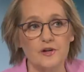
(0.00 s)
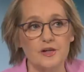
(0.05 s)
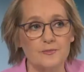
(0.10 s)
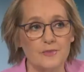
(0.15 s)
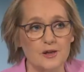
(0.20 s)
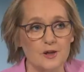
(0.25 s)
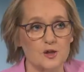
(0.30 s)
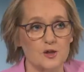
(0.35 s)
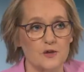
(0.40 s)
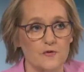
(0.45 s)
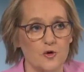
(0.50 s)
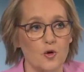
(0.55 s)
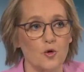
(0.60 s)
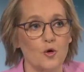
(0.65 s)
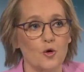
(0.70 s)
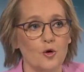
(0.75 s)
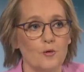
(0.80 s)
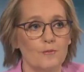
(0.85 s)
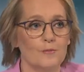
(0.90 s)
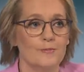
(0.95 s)
it
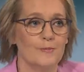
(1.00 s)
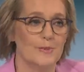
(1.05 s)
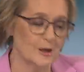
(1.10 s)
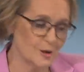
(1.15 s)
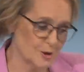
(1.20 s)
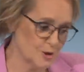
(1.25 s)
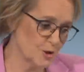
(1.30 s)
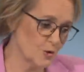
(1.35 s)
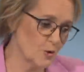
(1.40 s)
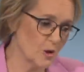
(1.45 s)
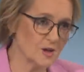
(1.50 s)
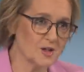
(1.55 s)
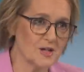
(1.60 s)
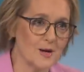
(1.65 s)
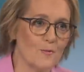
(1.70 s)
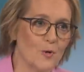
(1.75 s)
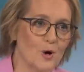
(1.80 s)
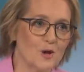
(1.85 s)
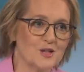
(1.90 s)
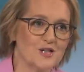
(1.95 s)
because you are
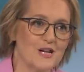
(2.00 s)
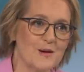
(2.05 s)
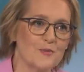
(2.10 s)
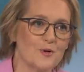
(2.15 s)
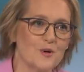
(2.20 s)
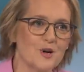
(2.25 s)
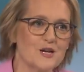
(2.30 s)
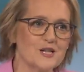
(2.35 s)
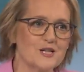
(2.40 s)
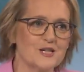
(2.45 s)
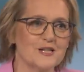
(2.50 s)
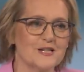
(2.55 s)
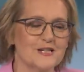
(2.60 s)
somewhat separated?